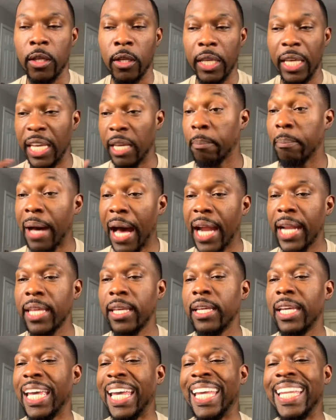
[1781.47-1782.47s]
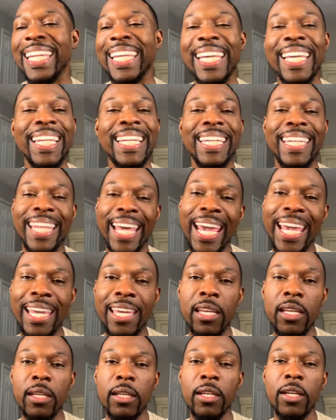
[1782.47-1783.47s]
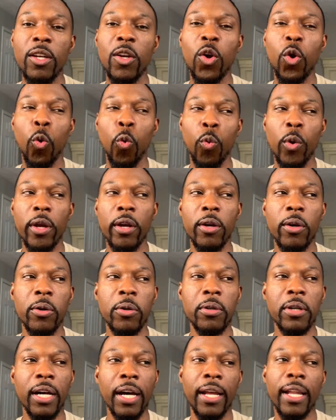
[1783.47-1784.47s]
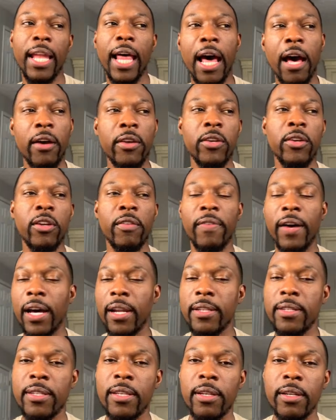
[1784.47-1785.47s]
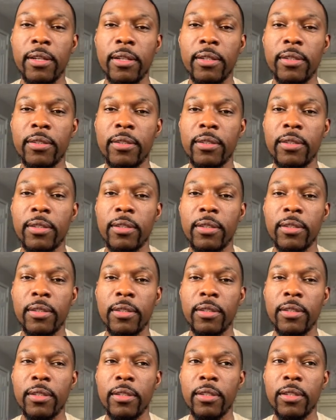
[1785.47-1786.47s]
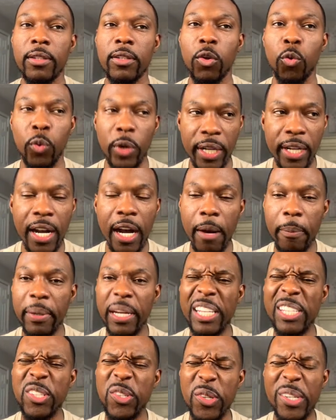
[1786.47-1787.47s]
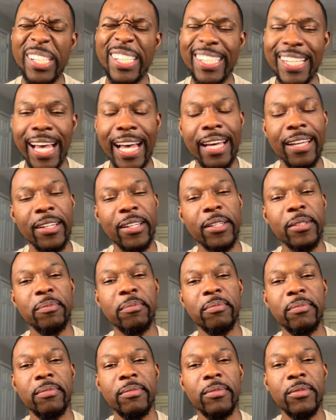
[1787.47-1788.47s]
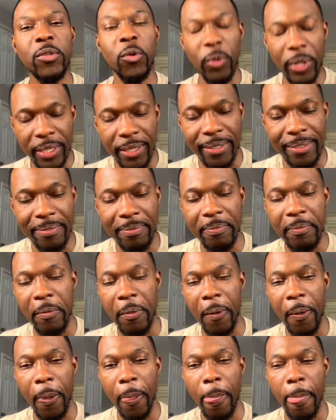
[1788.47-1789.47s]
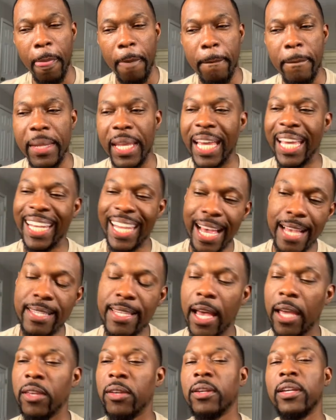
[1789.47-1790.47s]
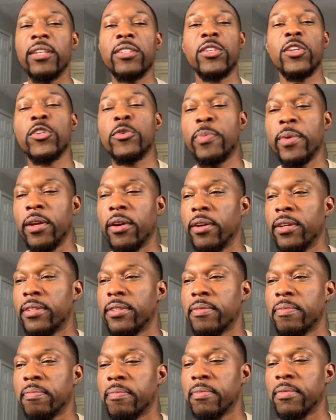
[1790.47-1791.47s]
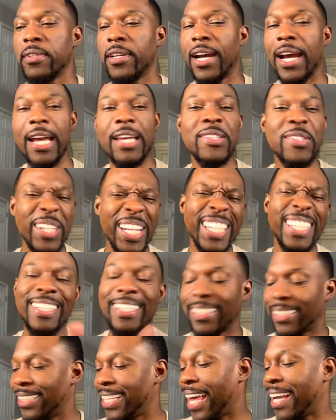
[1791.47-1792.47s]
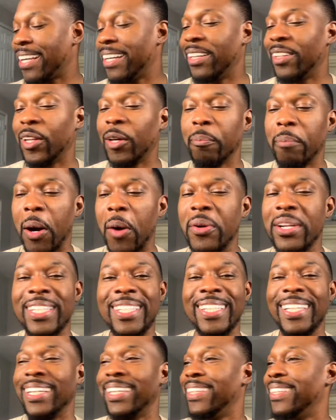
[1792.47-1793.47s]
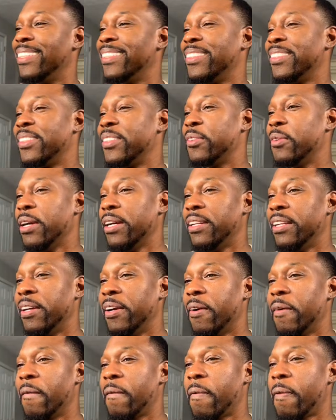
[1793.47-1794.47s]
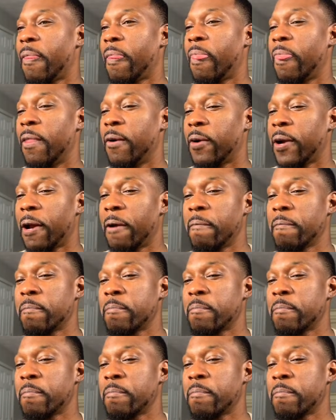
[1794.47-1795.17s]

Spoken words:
embody it, and then they will allow you to volunteer with companies who are signed up with them. And that's how you can get your experience. All right, so that's just like a little bonus nugget right there. Okay.